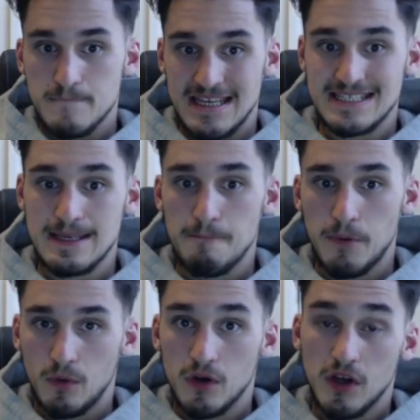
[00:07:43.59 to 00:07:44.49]

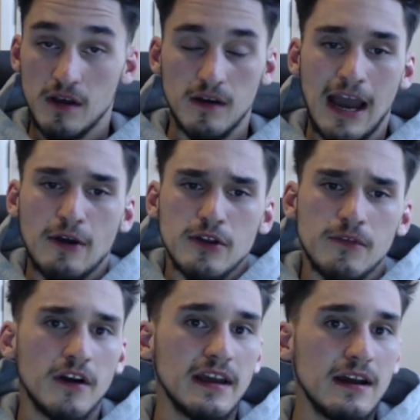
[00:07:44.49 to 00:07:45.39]
Simple. How do you
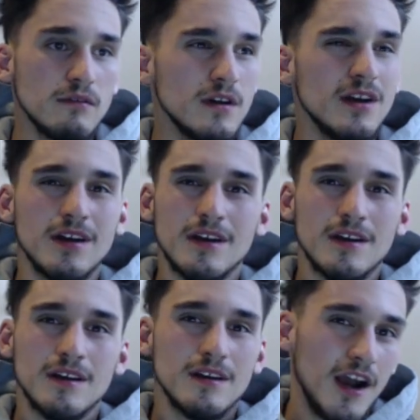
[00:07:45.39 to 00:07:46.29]
find out?
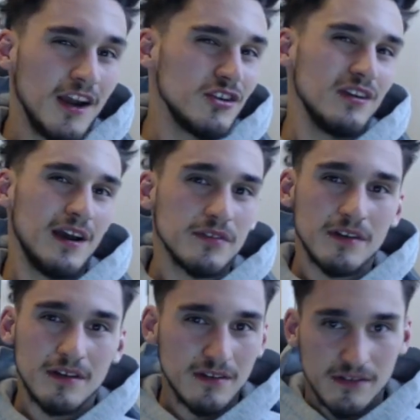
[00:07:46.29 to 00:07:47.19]
I shouldn't have
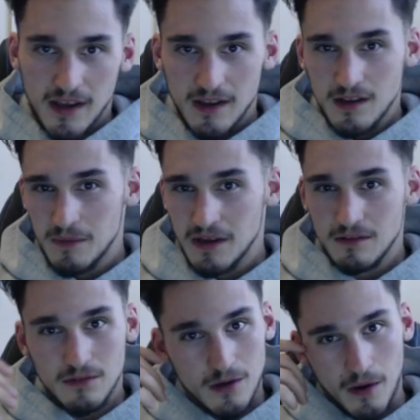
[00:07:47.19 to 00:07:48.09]
to say, I mean,
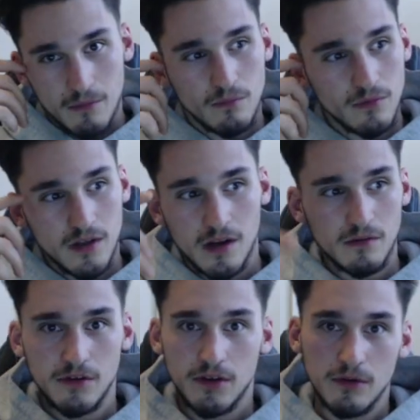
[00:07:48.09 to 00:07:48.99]
come on,
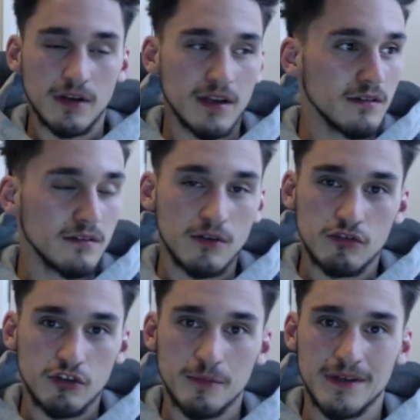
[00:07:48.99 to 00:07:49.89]
Google it,
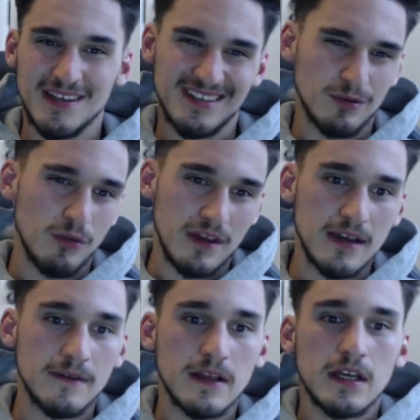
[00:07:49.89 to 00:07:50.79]
YouTube it, it's all
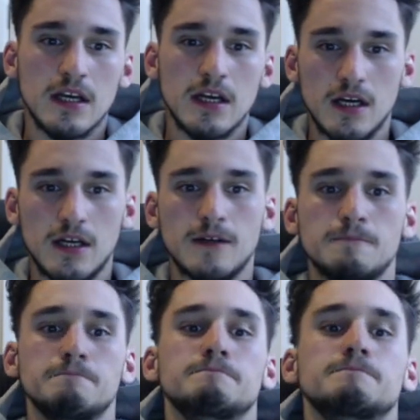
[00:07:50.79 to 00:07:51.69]
there.
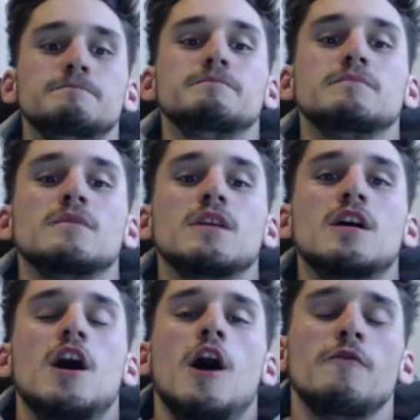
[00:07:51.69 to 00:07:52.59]

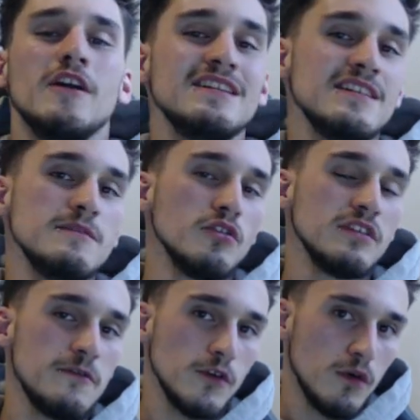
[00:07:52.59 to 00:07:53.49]
I find this is more
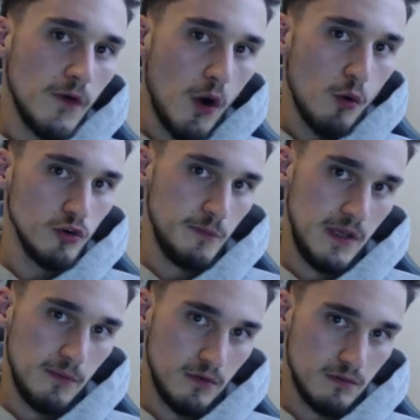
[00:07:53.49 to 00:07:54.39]
difficult for older
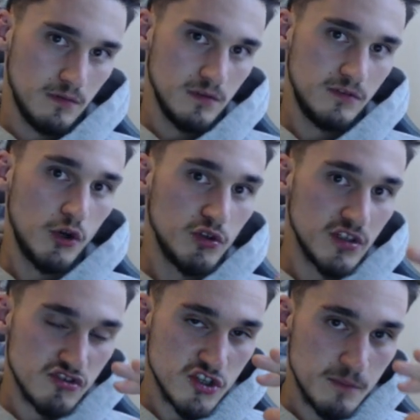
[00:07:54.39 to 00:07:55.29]
people. No
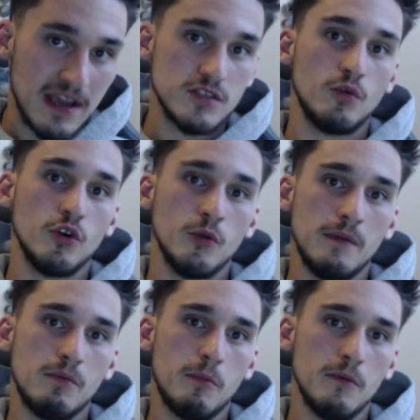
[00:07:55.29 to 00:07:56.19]
disrespect to older
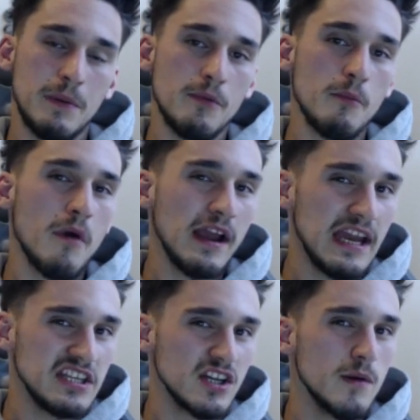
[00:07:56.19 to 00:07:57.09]
people, but people my
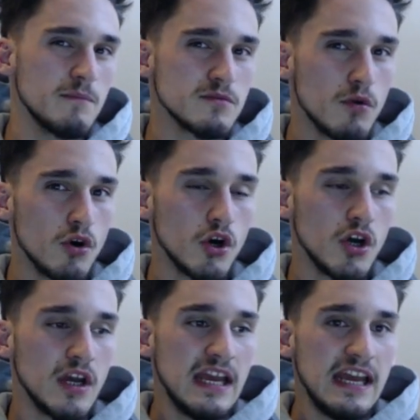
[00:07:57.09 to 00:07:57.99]
age, it comes more
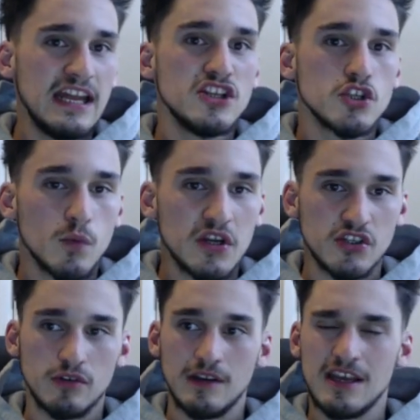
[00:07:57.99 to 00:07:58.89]
intuition.